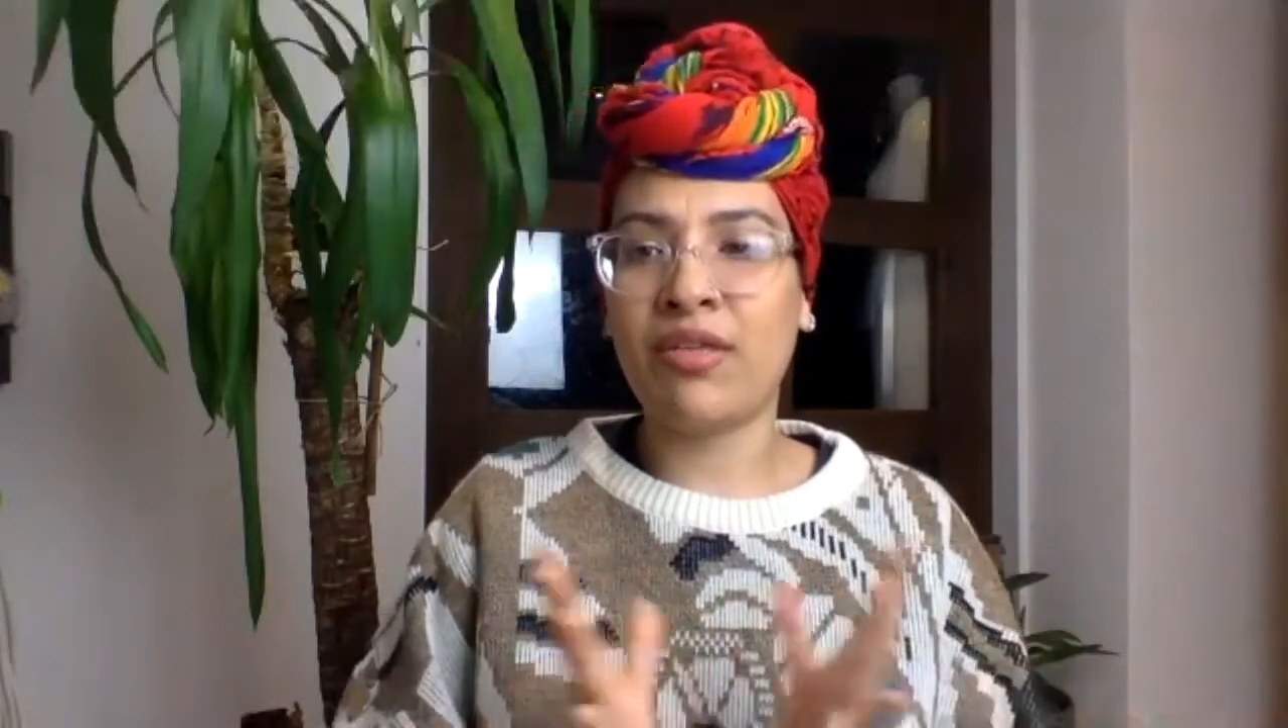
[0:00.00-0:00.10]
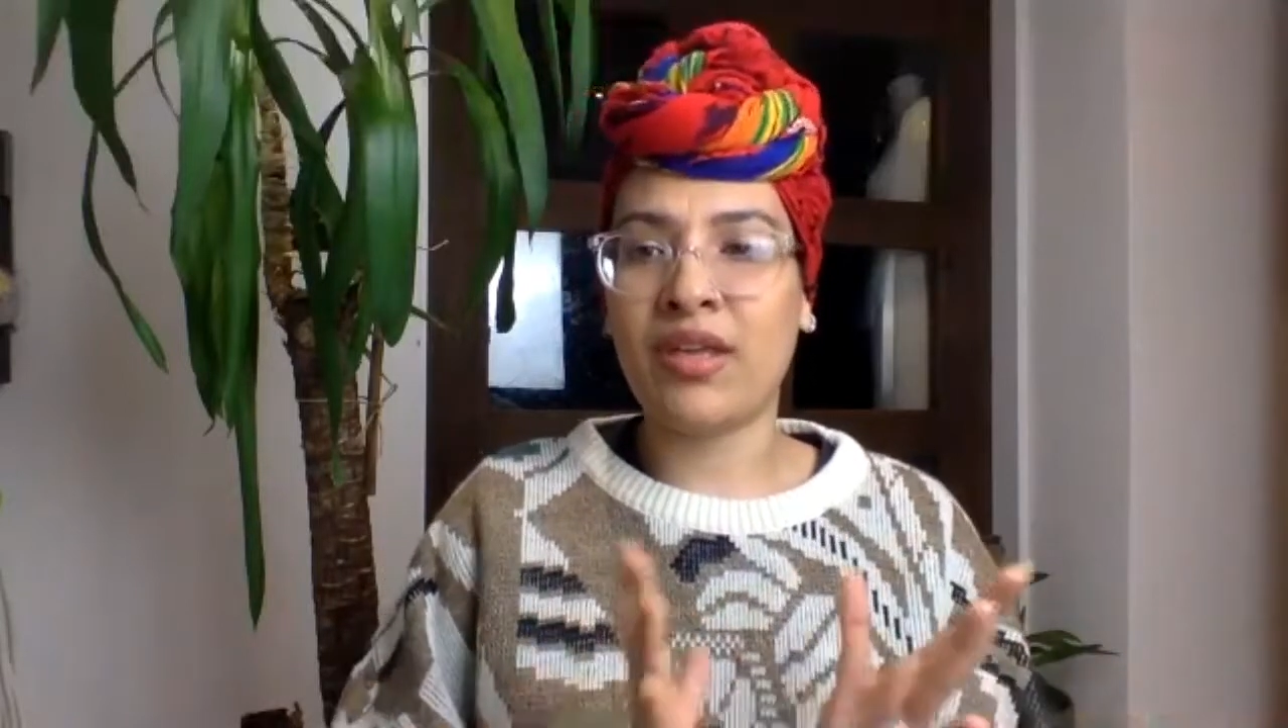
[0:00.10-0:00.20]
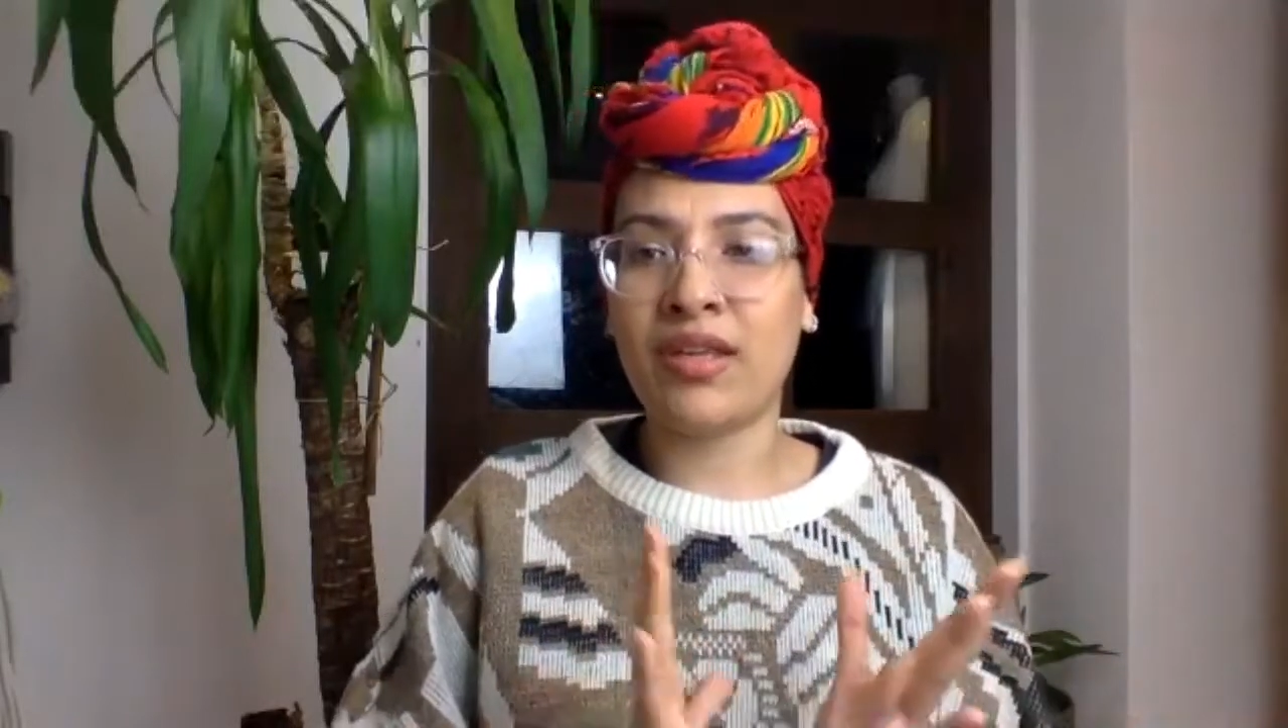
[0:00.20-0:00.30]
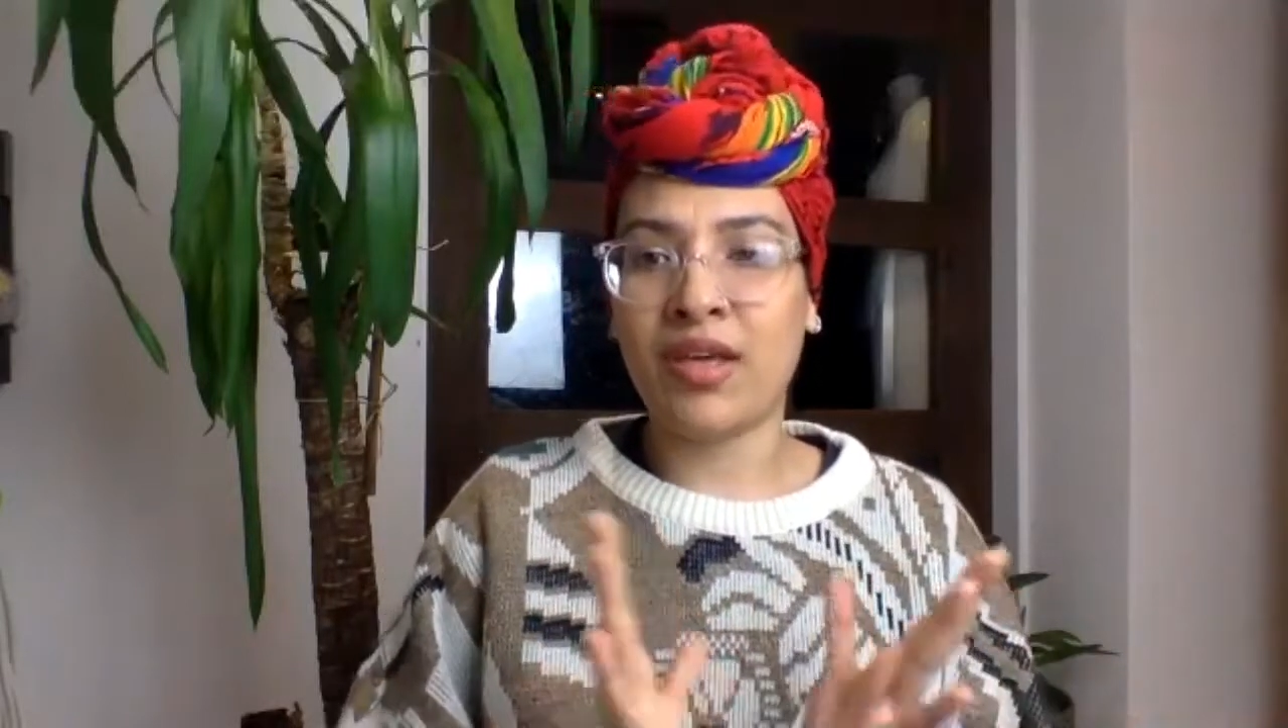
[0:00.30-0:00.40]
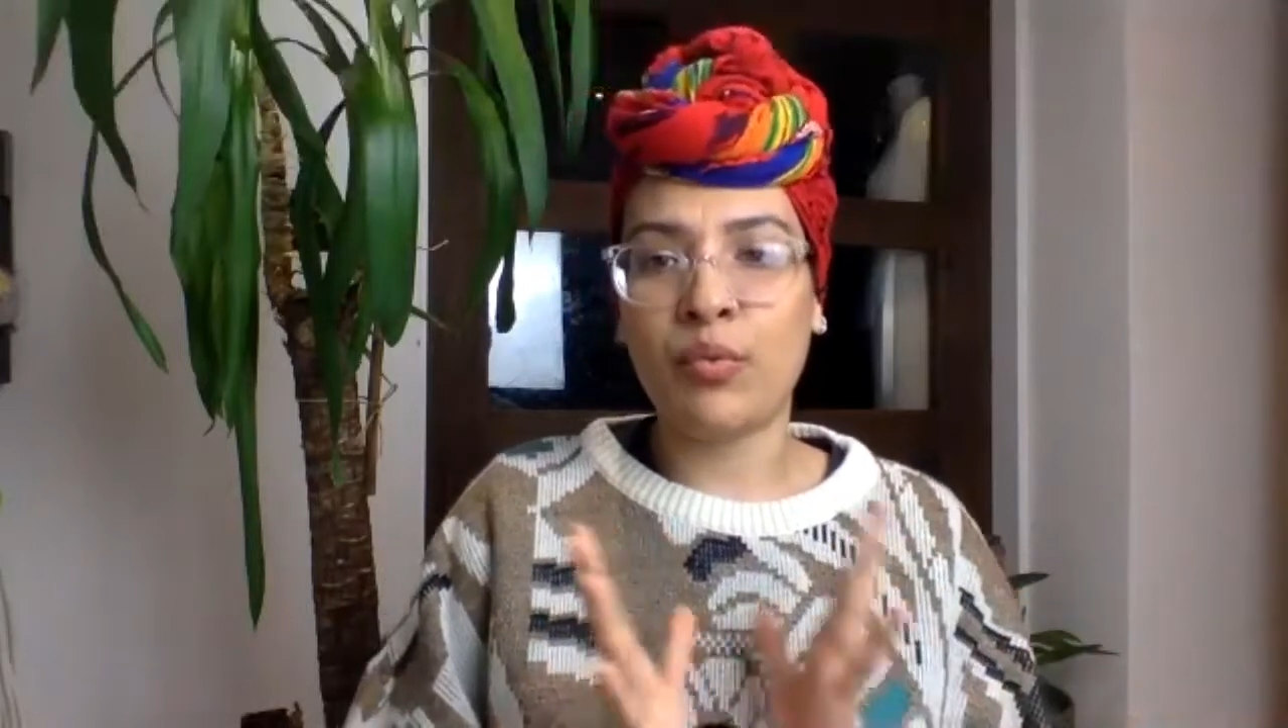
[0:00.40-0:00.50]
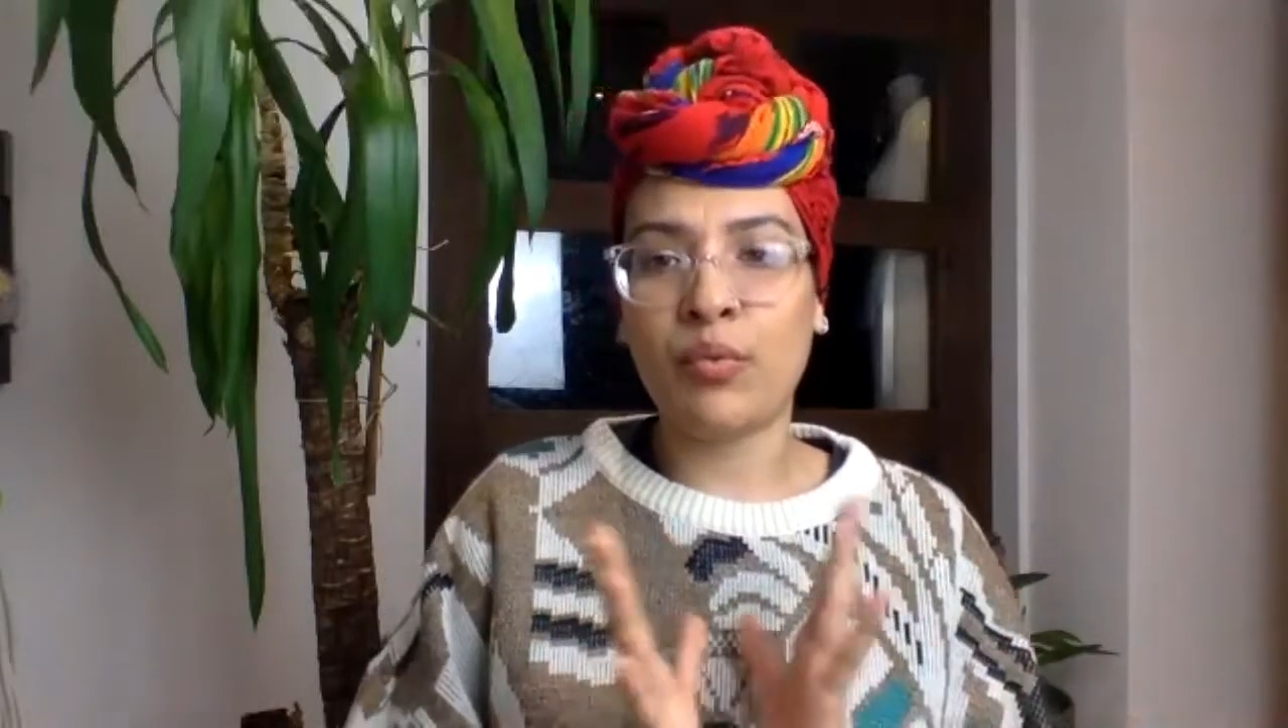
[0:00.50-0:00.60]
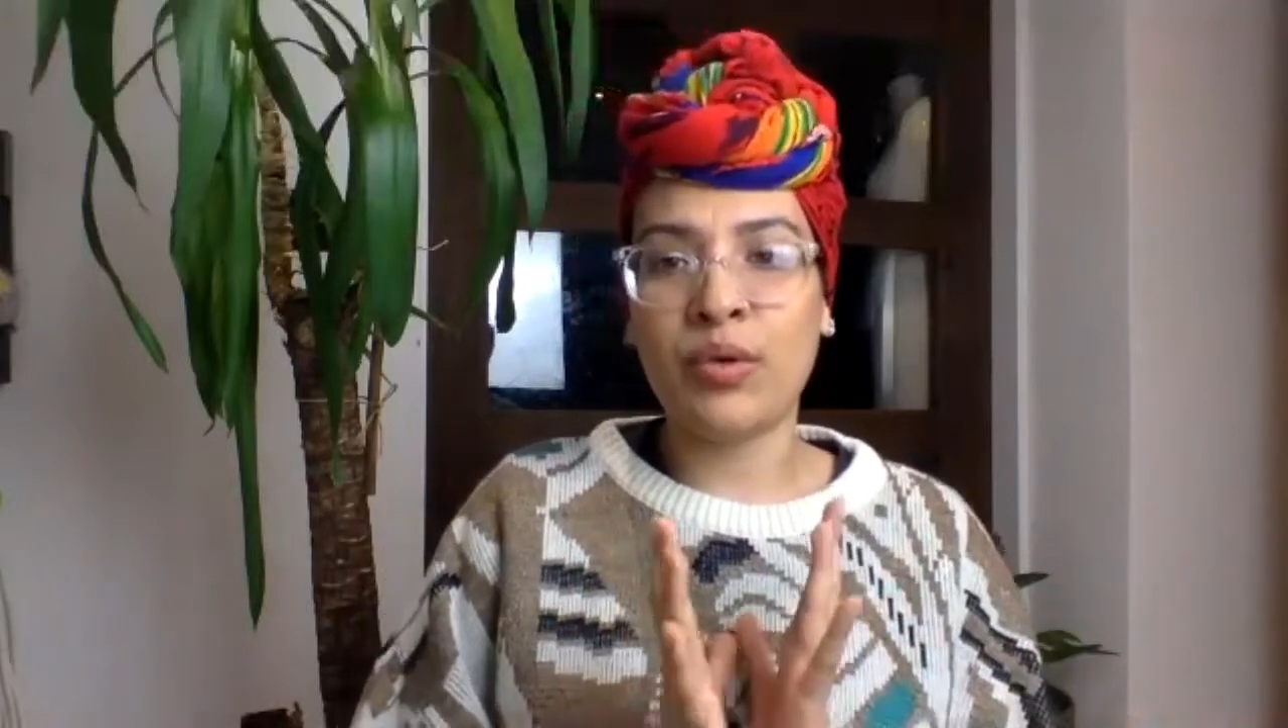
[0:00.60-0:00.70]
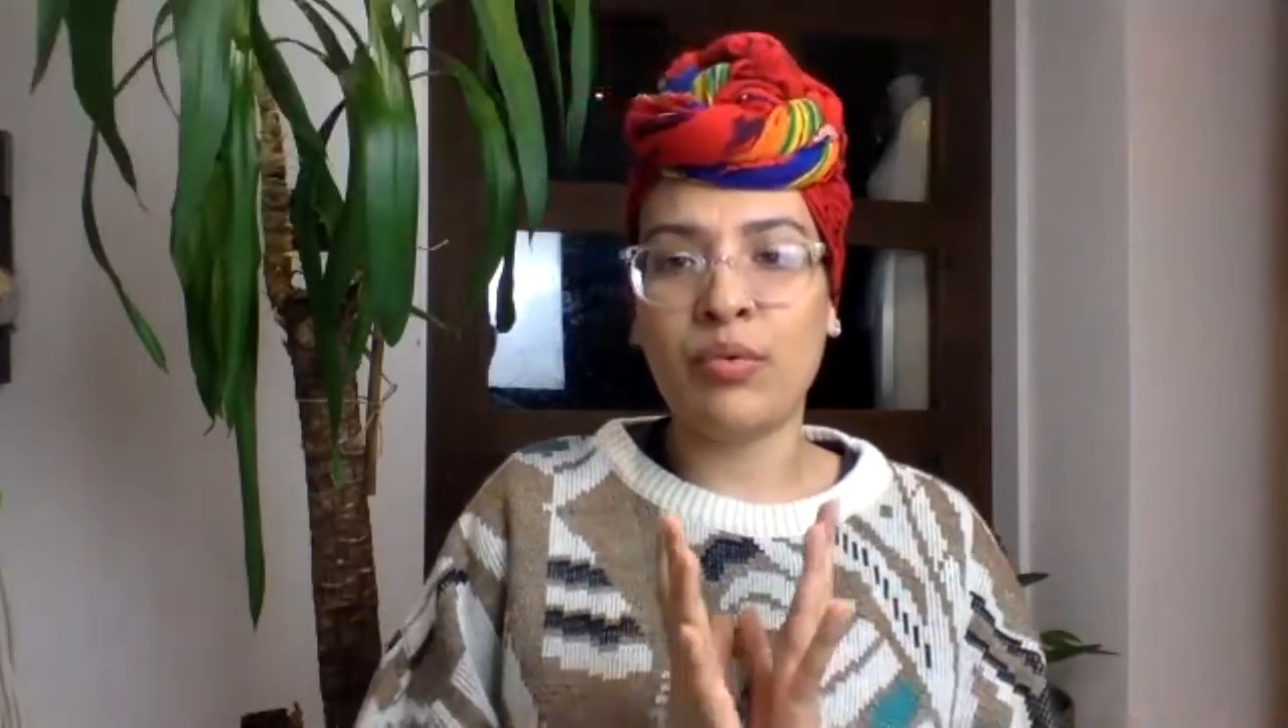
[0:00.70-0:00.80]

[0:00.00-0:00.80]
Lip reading: think that we